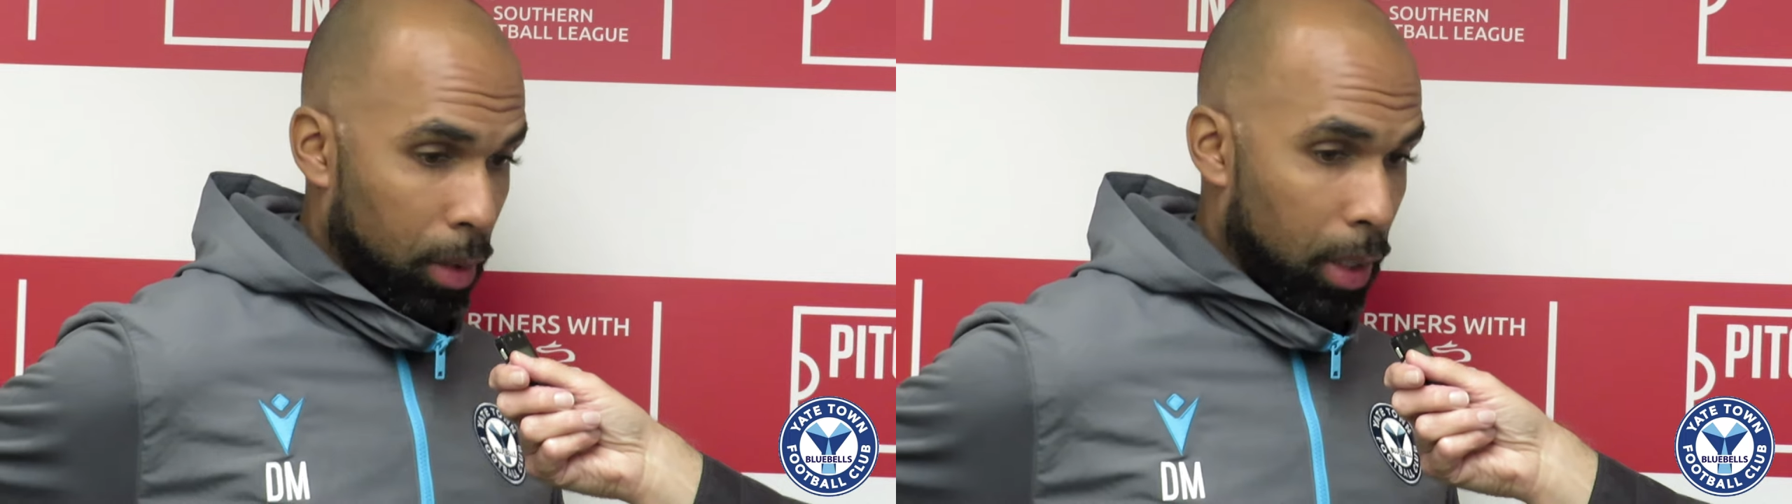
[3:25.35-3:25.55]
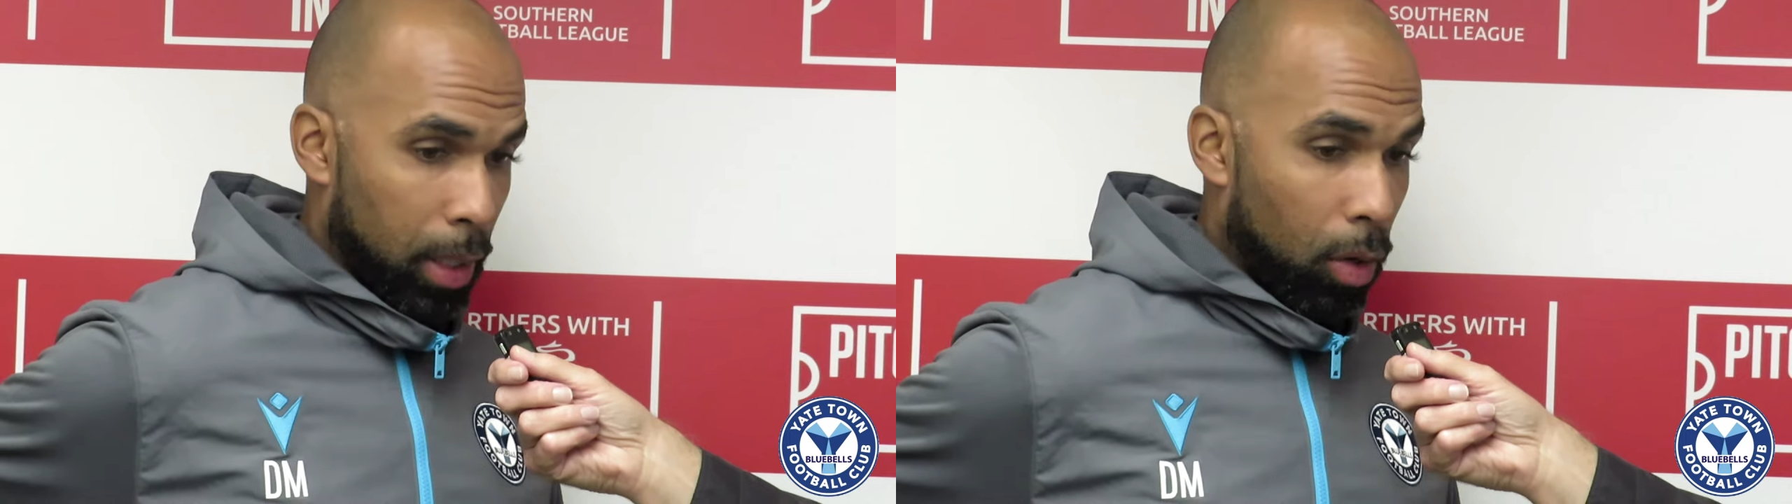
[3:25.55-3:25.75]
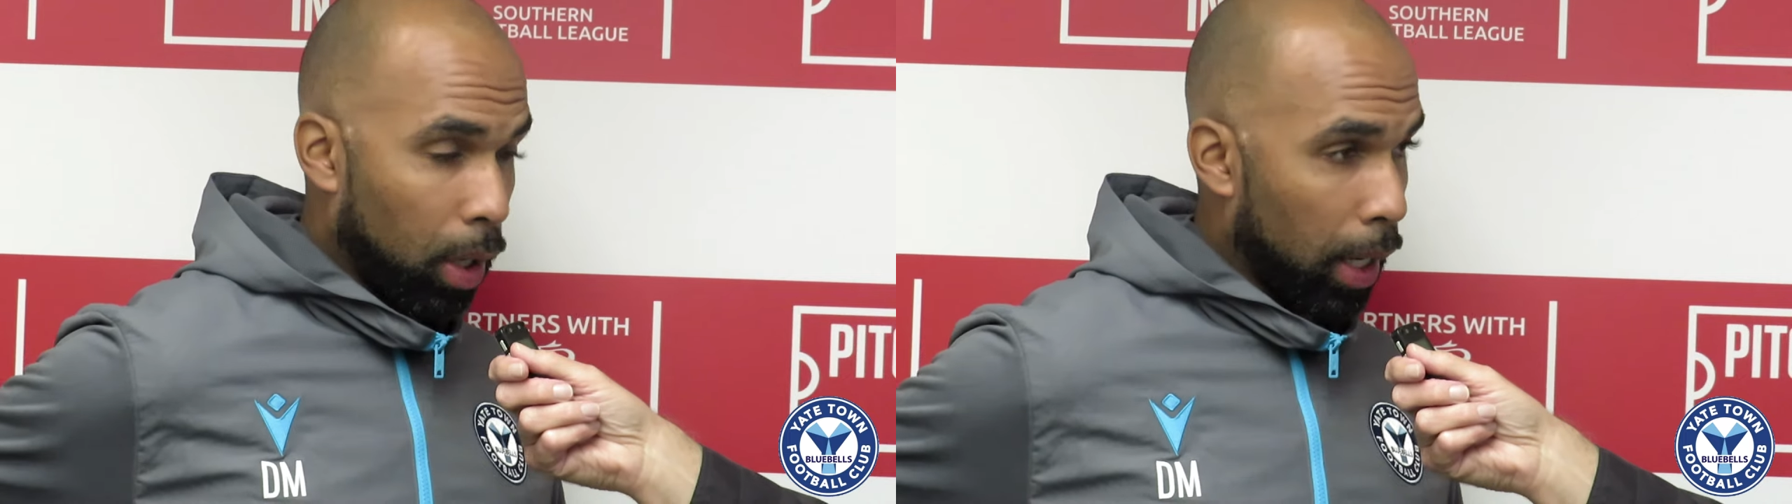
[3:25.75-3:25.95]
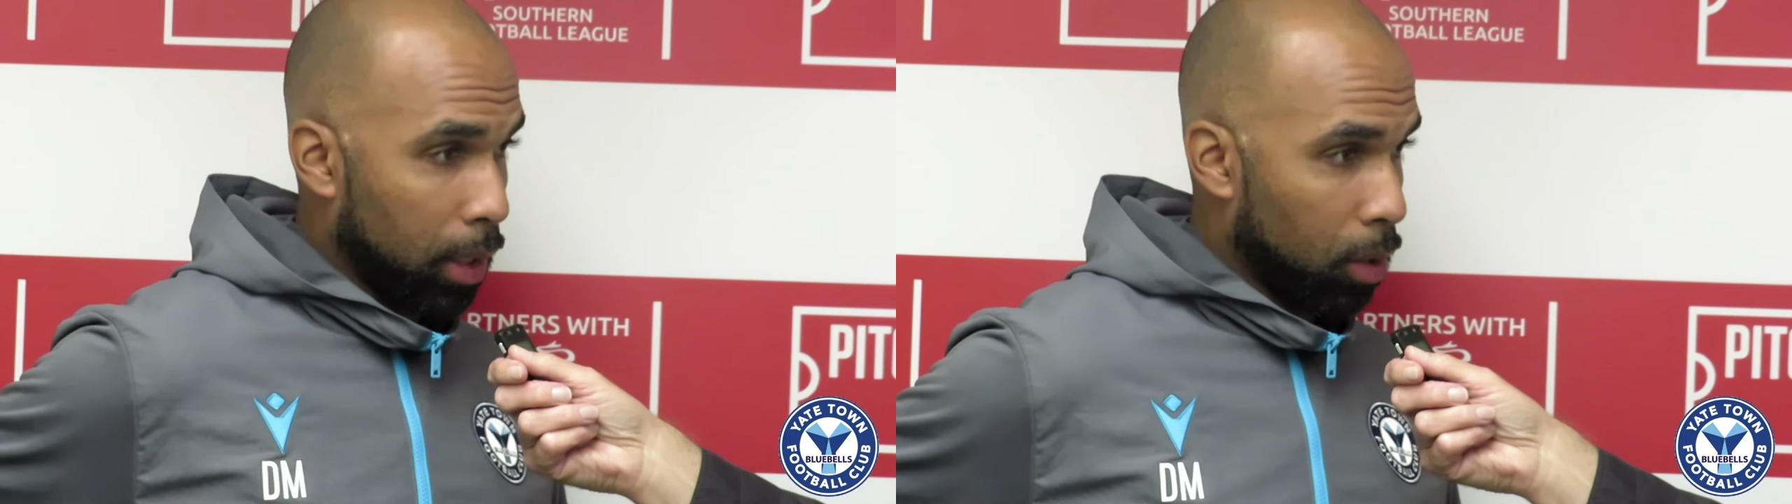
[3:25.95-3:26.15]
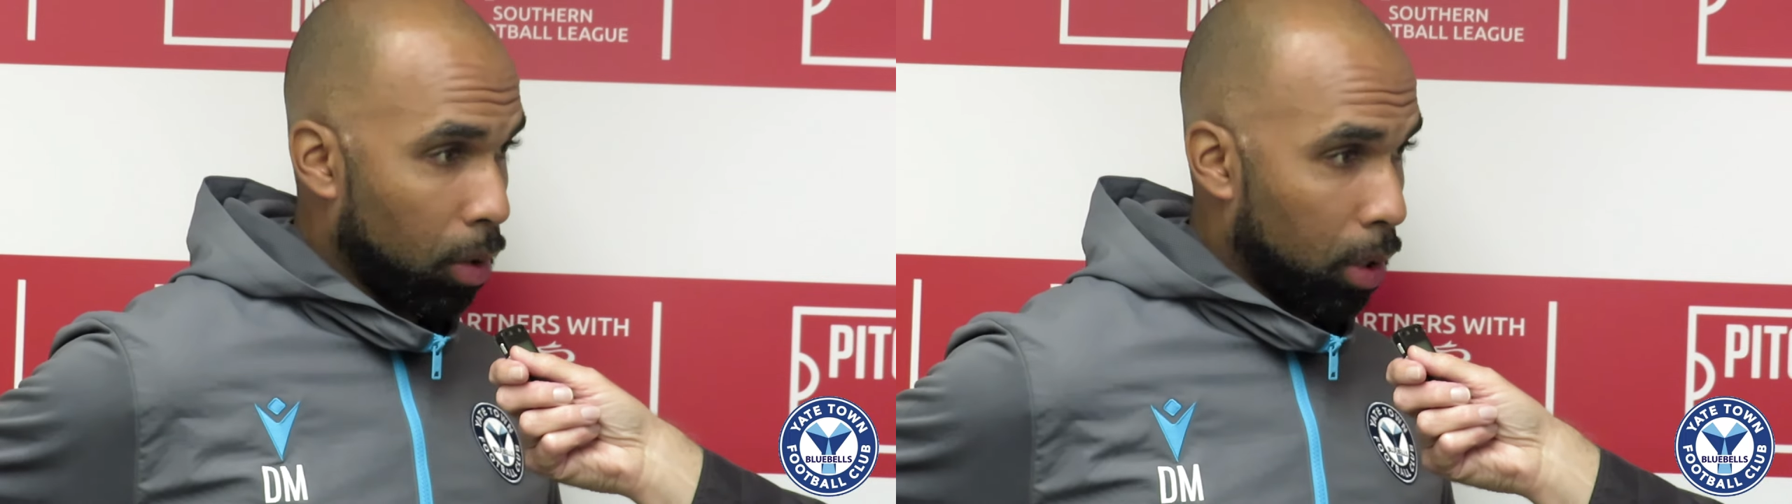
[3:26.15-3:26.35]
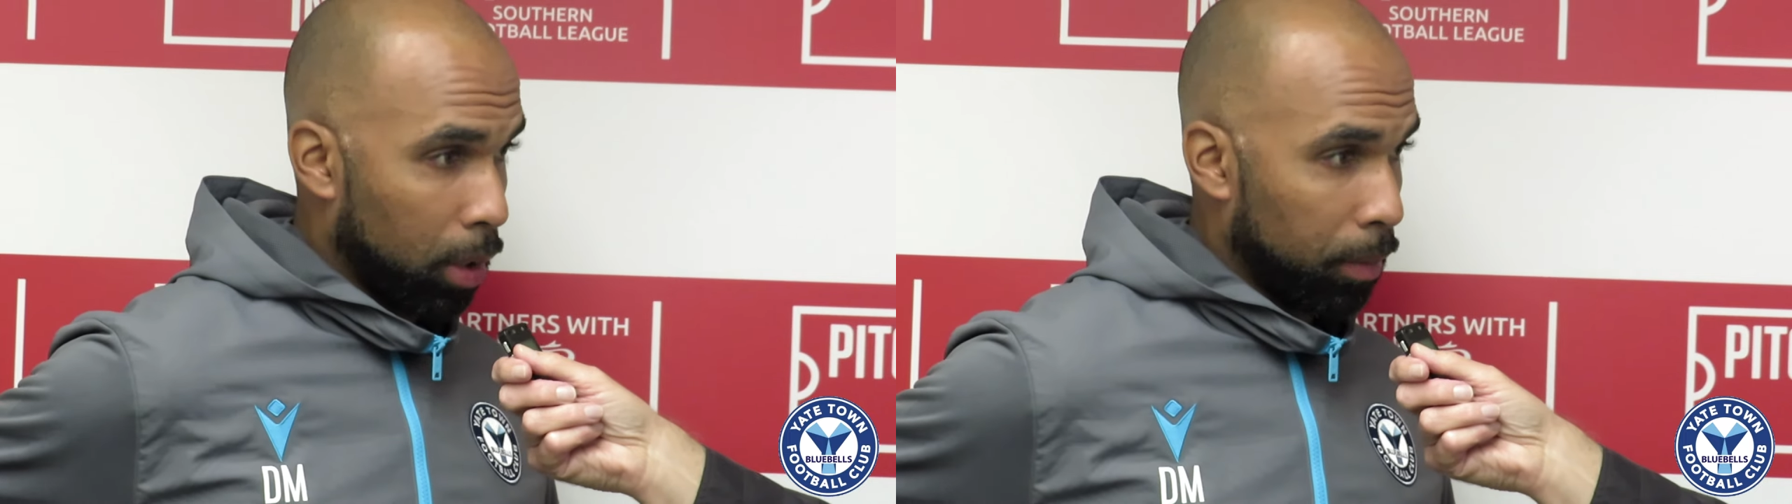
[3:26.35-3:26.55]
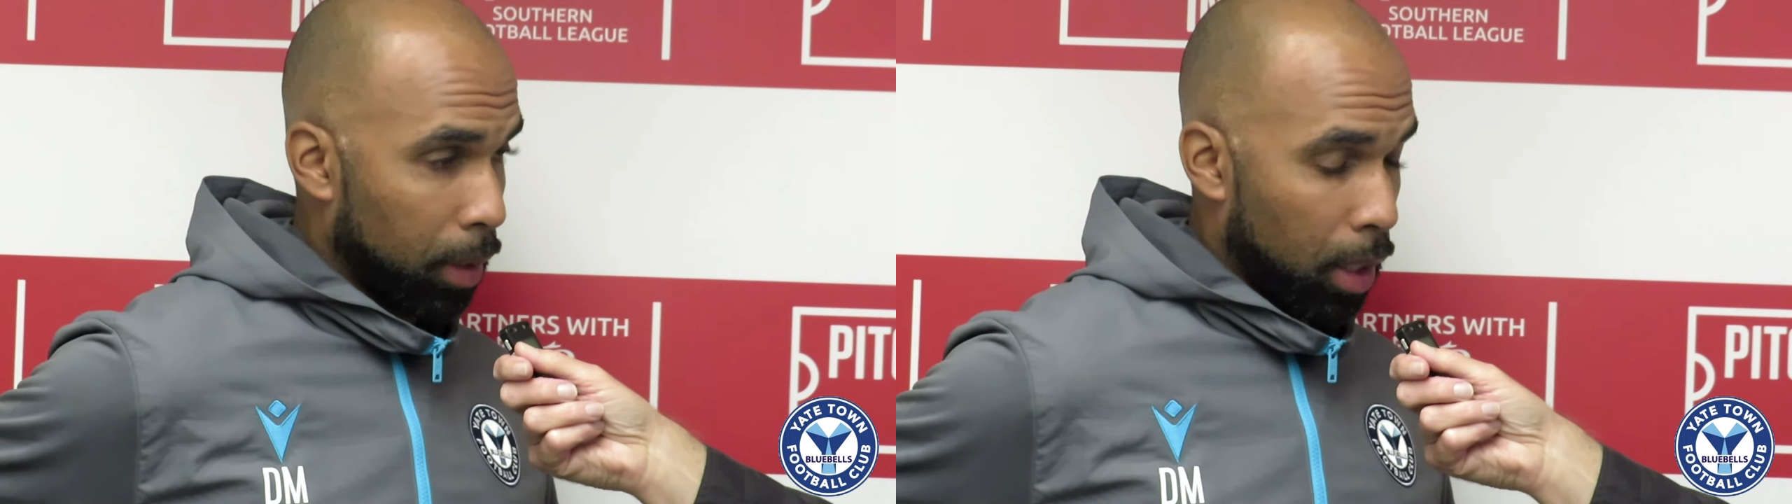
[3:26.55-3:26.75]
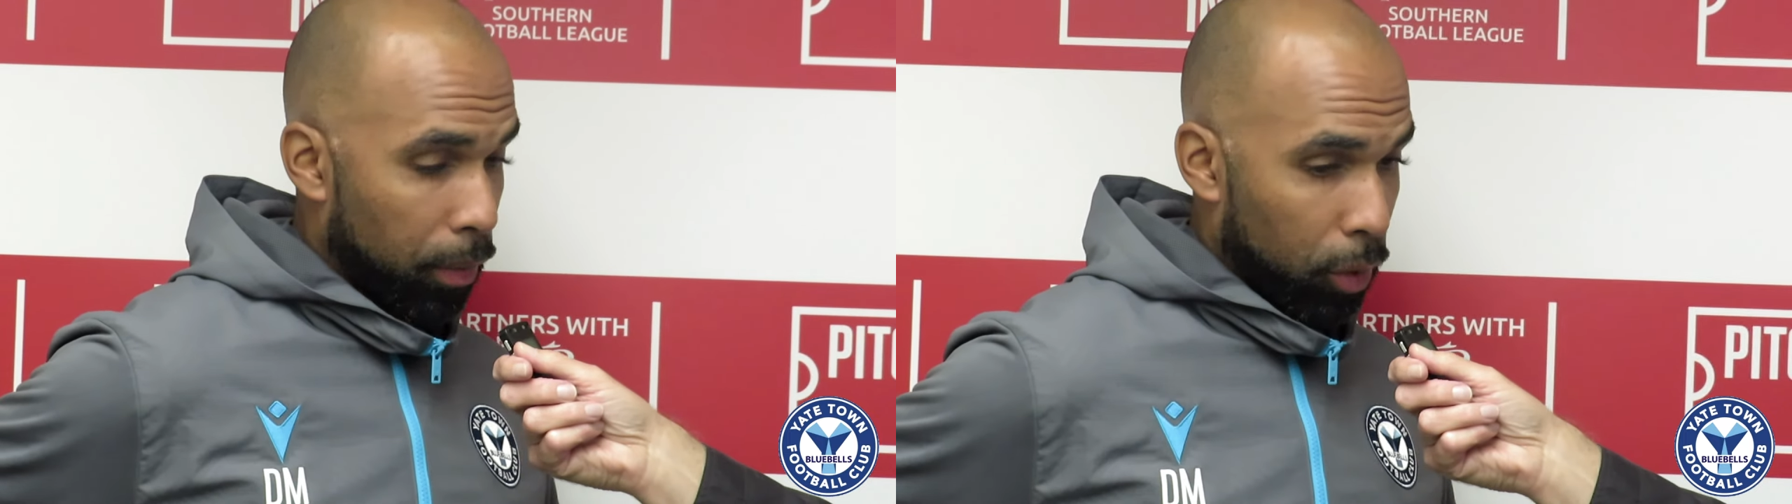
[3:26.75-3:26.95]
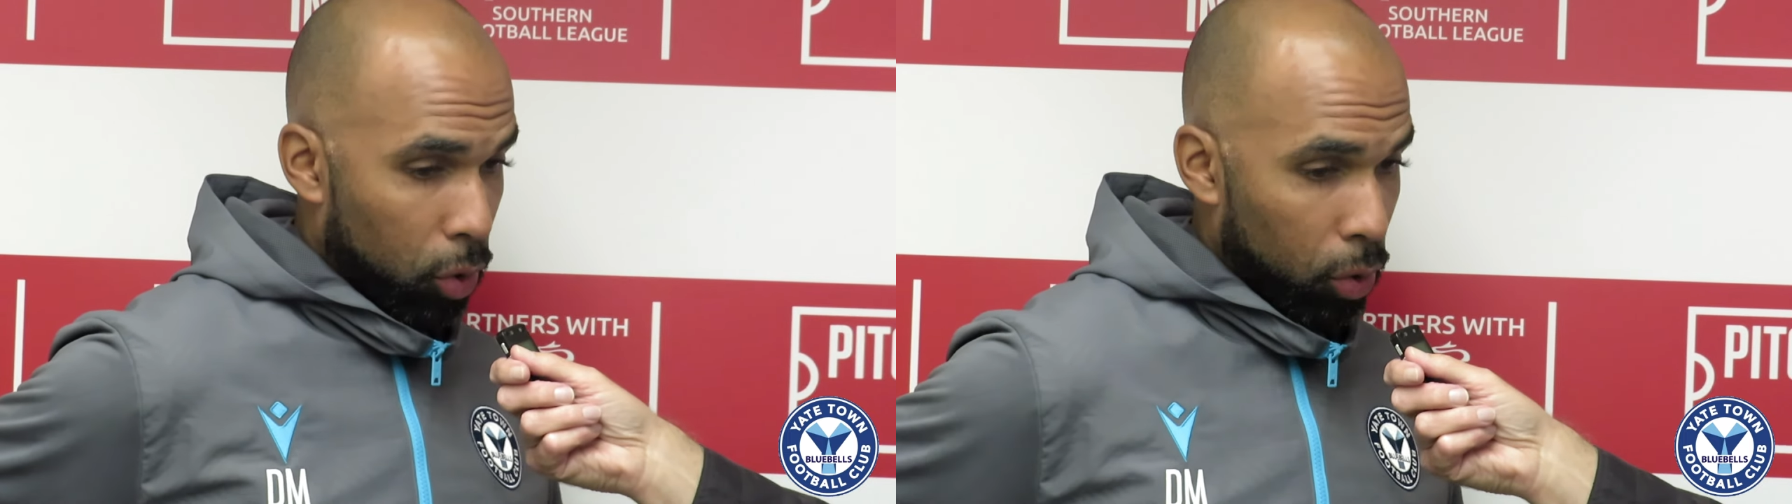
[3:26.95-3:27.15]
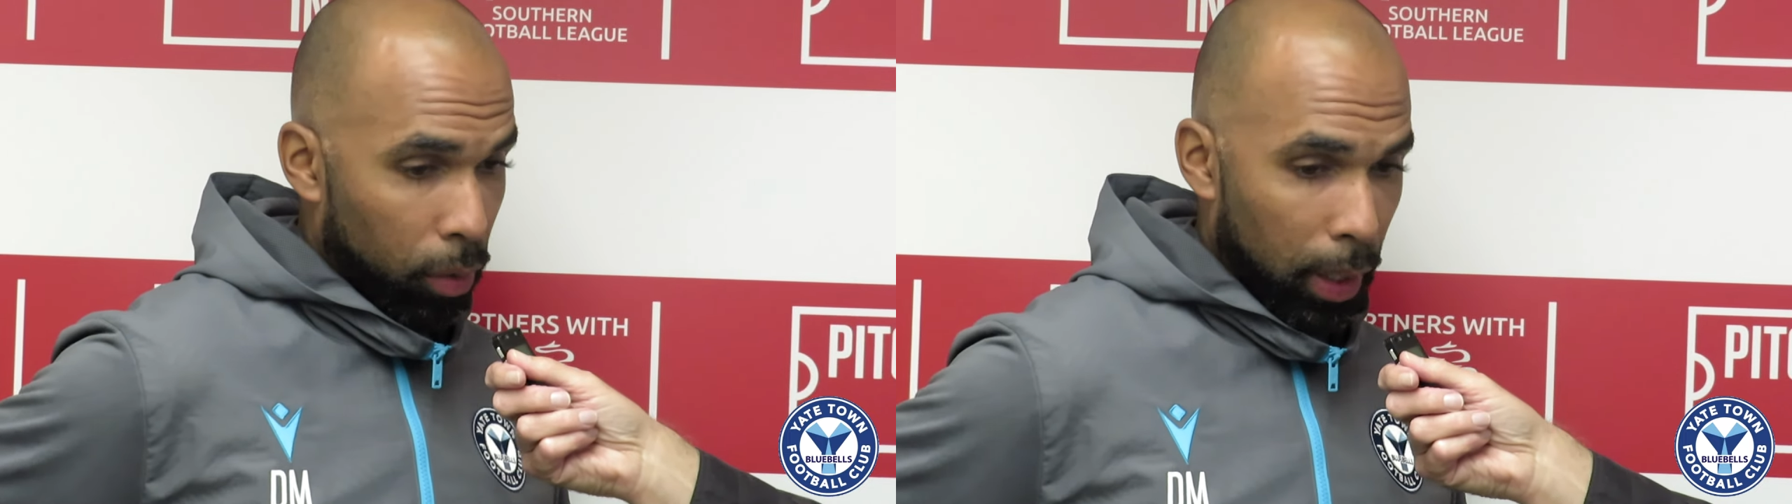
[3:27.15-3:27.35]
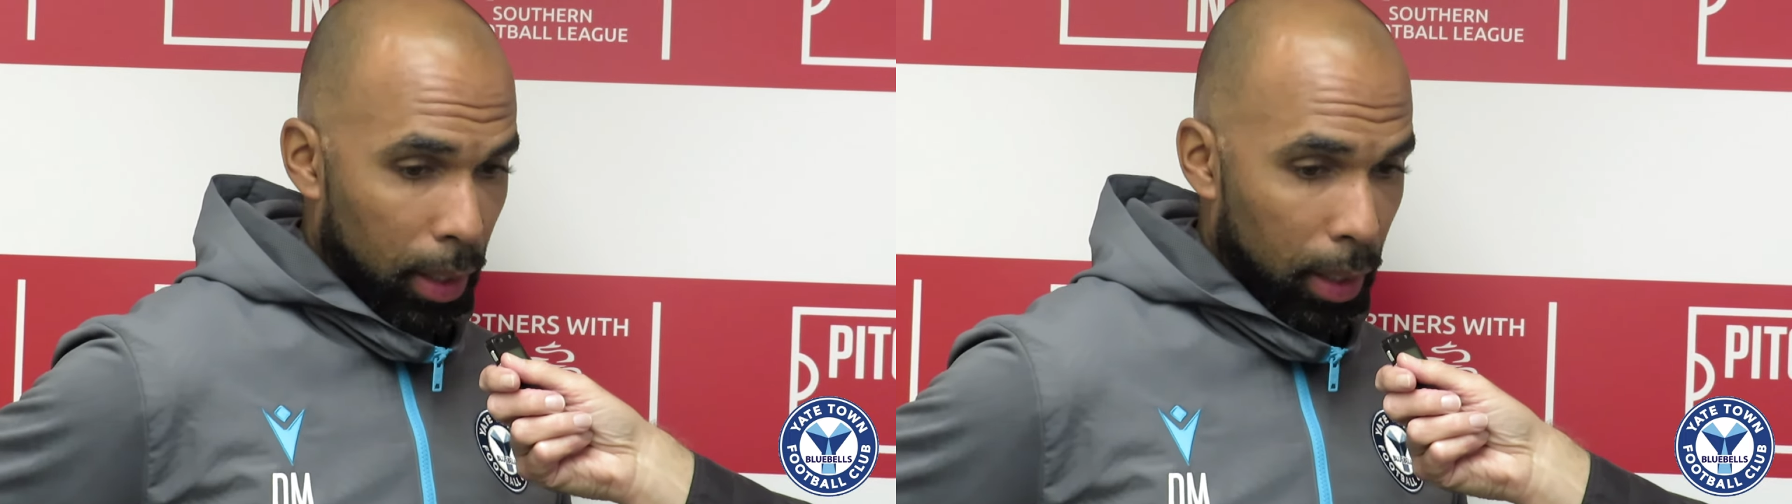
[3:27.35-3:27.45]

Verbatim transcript: He's got that in his locker uh, for sure.